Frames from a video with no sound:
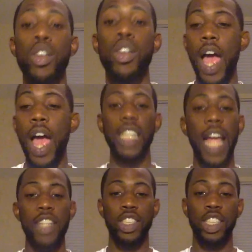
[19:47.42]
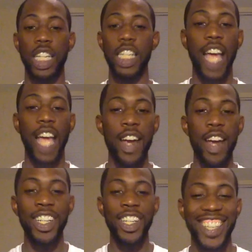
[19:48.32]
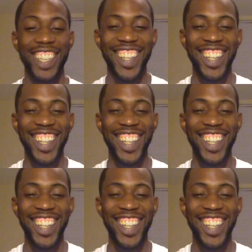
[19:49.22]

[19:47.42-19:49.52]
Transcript: you actually answered the entire question.